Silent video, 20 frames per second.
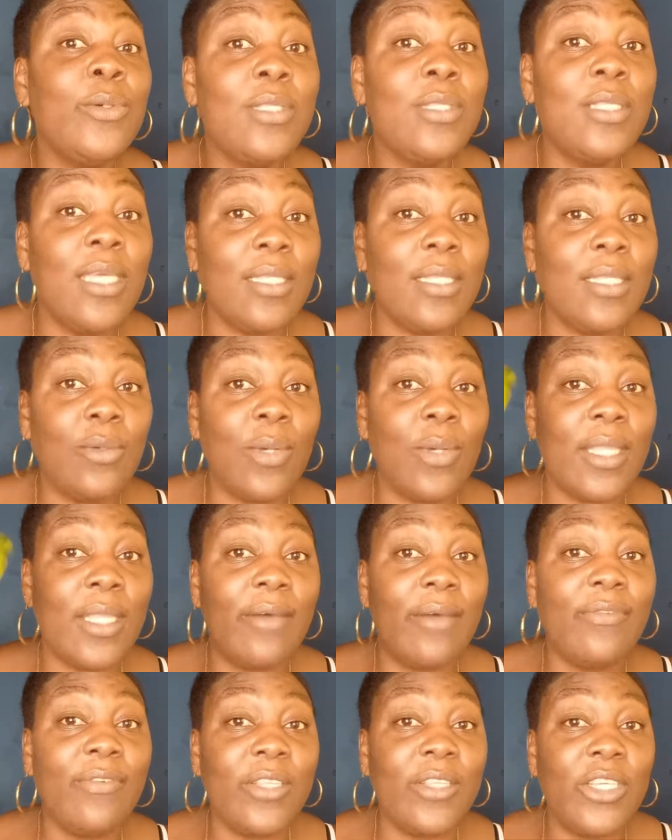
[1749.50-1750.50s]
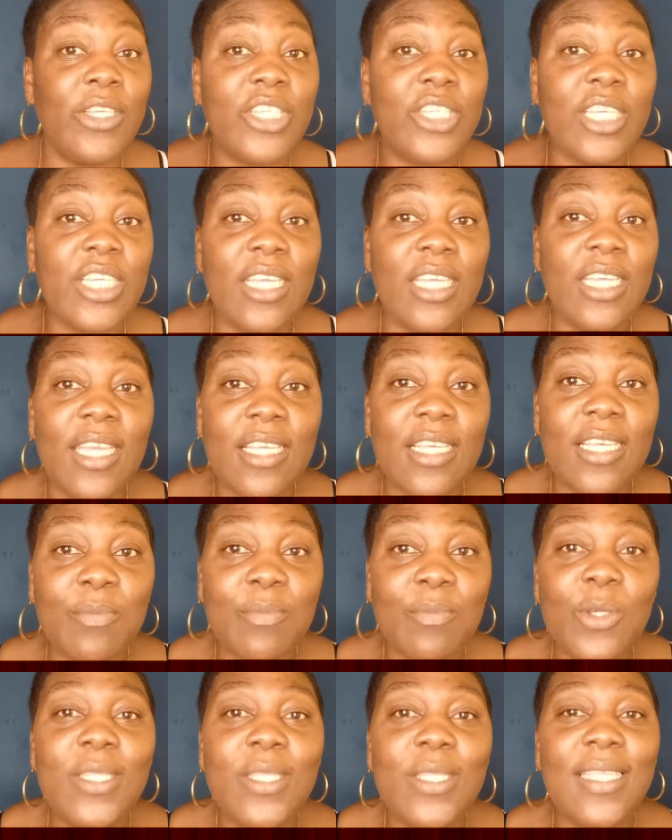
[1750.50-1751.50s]
it when I finish. Yes
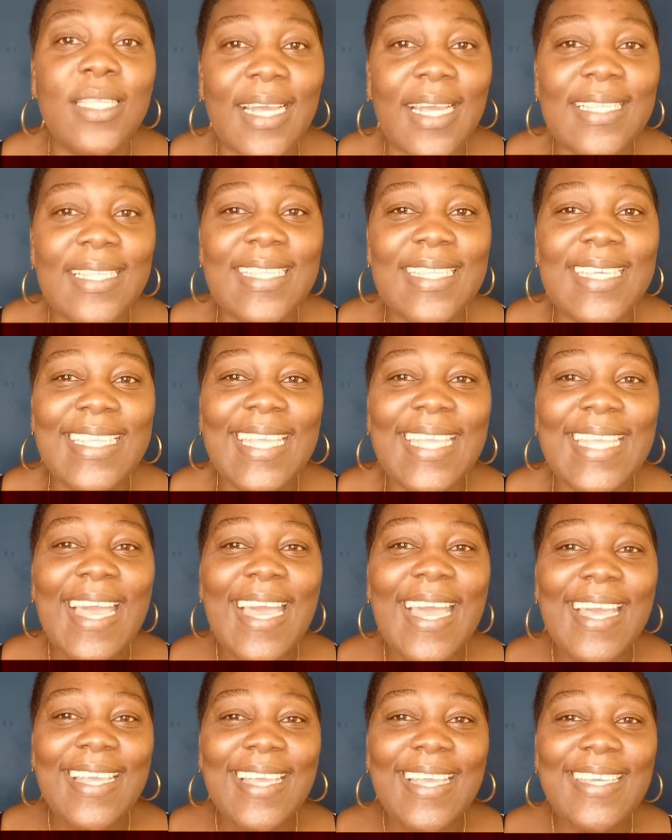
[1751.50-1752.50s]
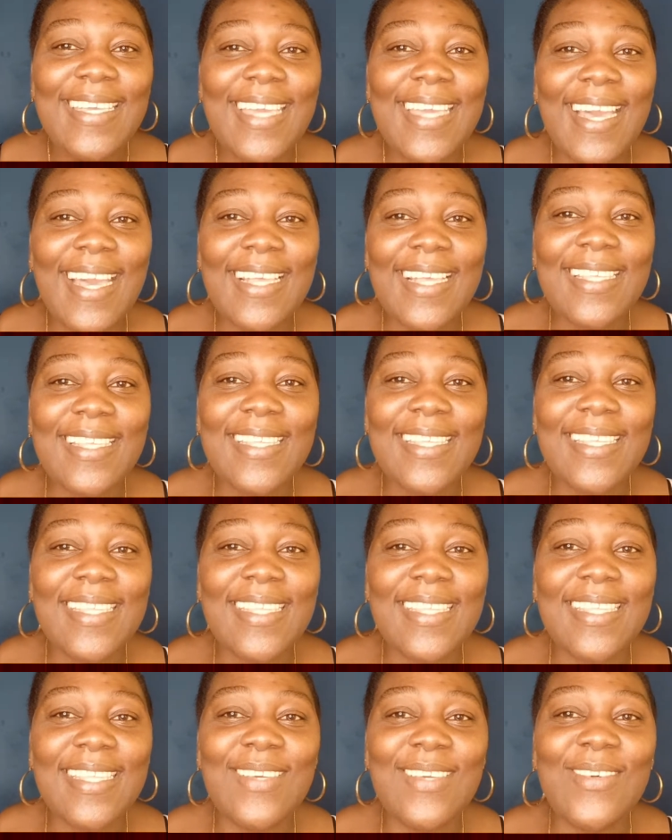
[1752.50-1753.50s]
beauty, that's it. Yes,
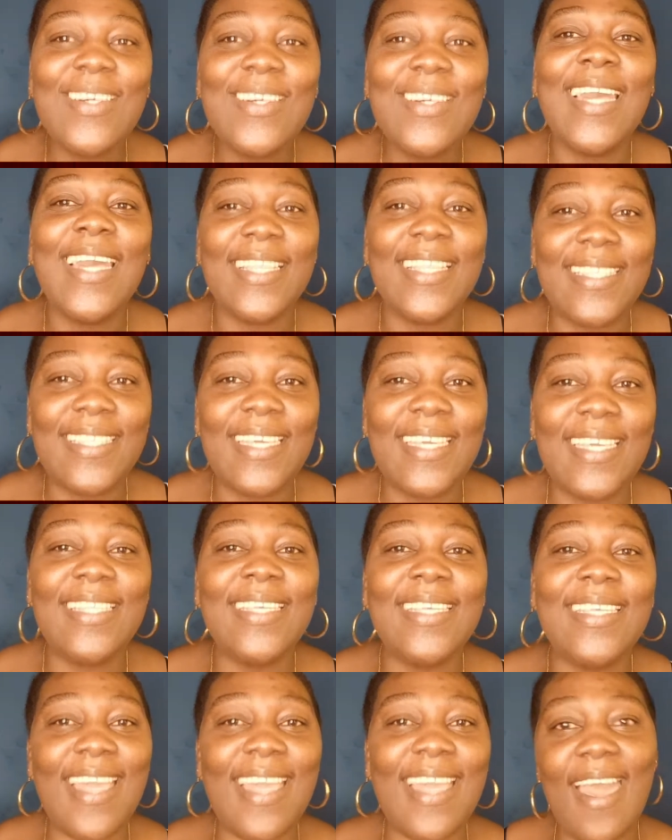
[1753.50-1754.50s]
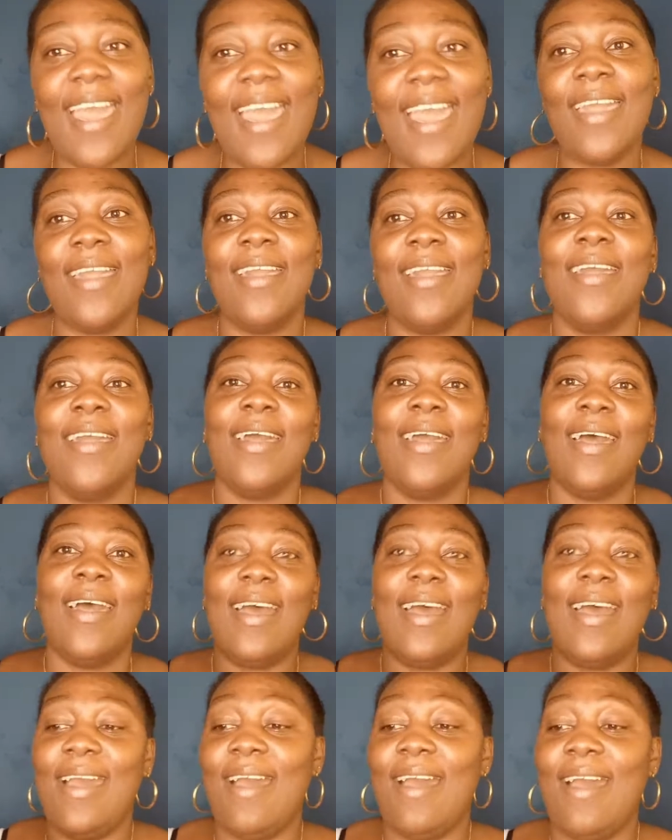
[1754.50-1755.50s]
you get it. Yeah, I
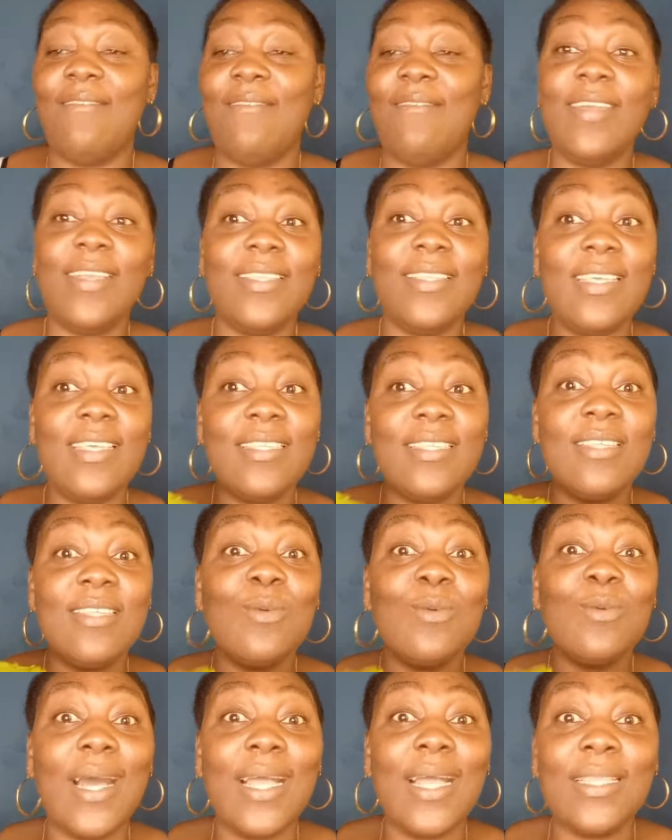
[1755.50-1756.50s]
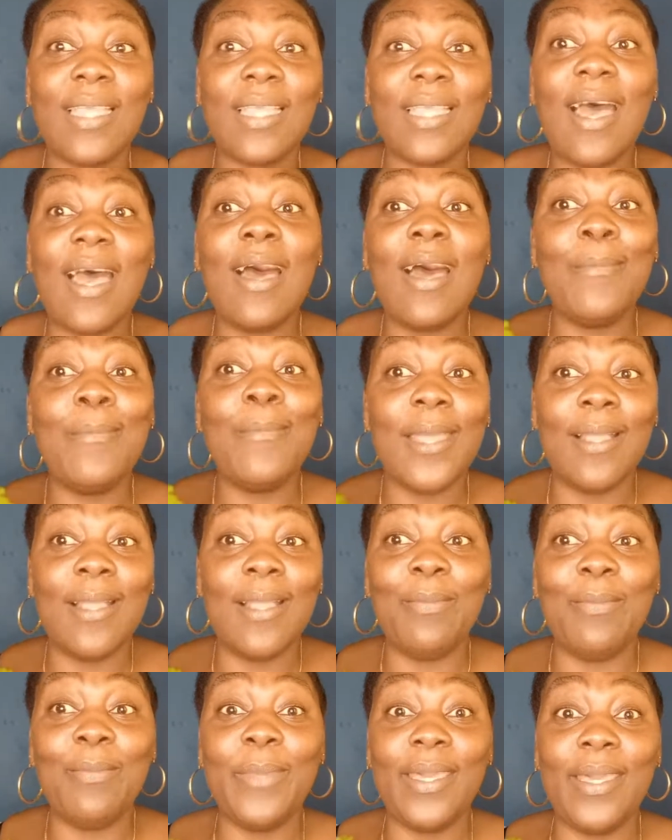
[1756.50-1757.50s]
have it. This is what um helped
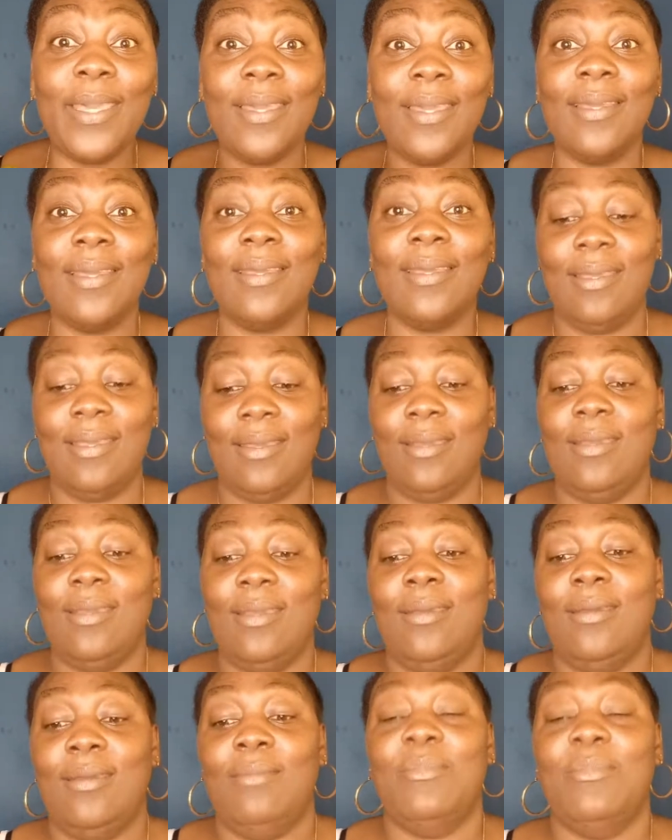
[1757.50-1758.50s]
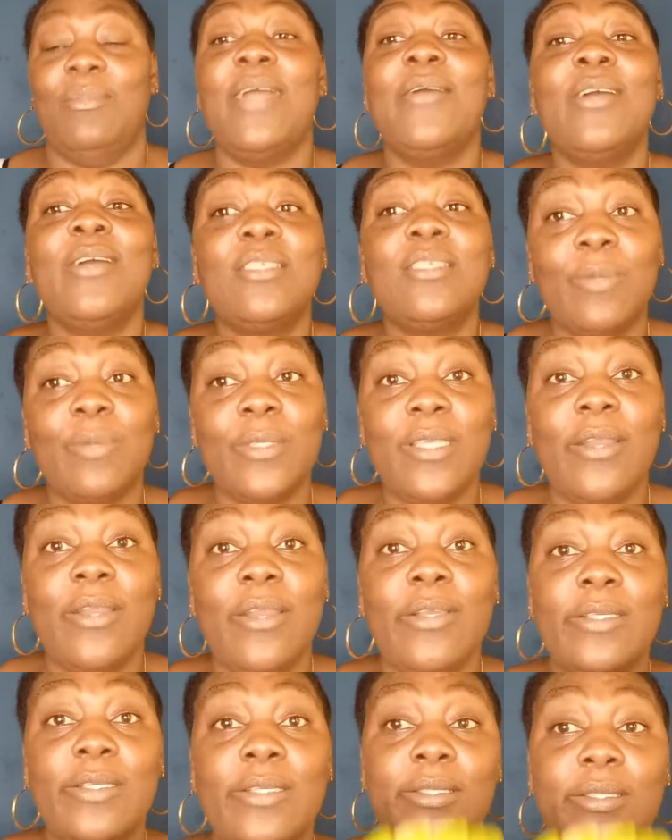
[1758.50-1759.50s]
me. My
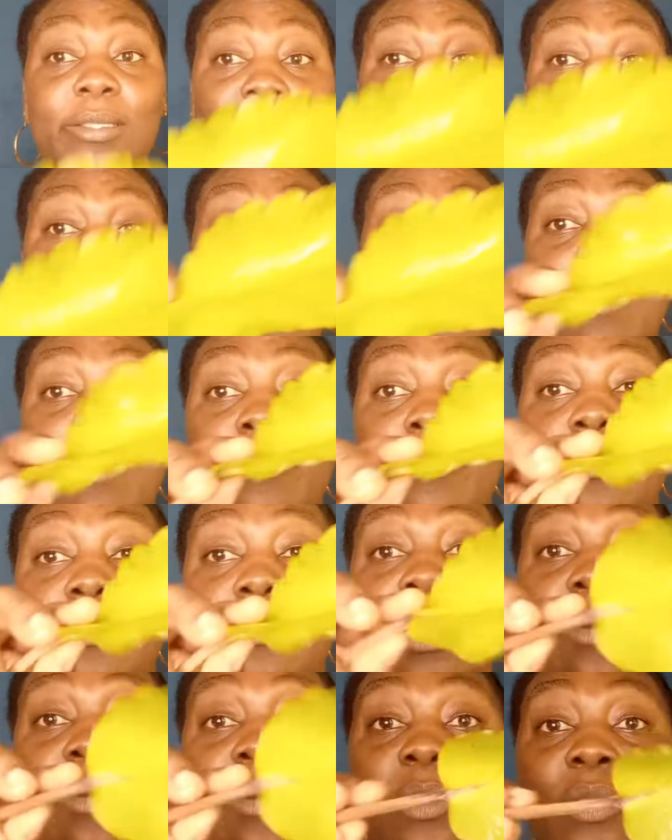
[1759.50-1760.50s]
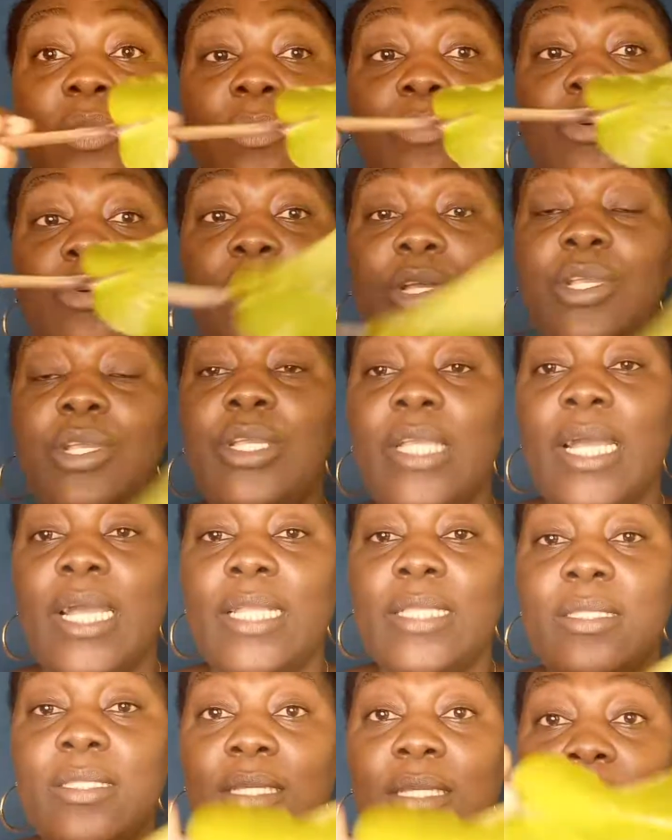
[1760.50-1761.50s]
respiratory um thing with the breathing and
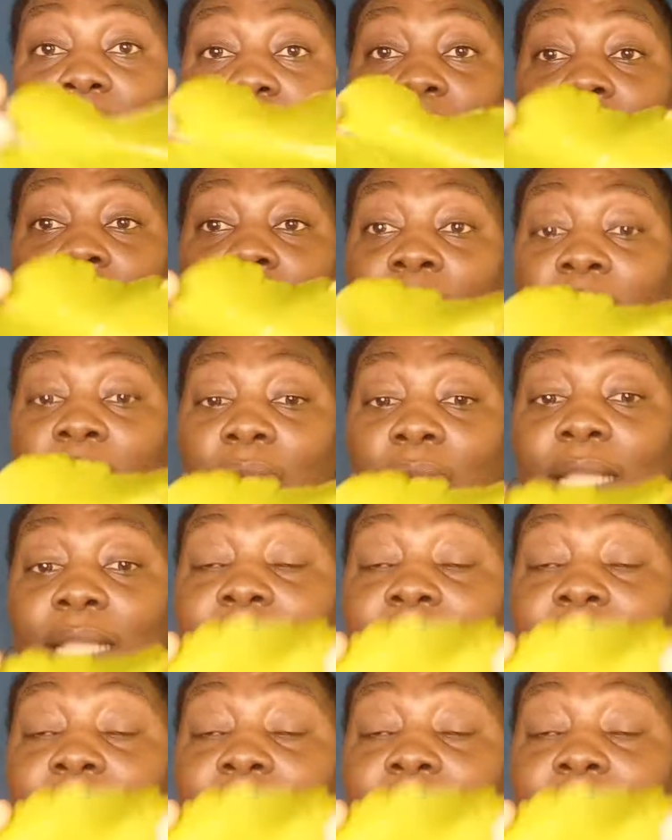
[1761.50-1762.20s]
thing and the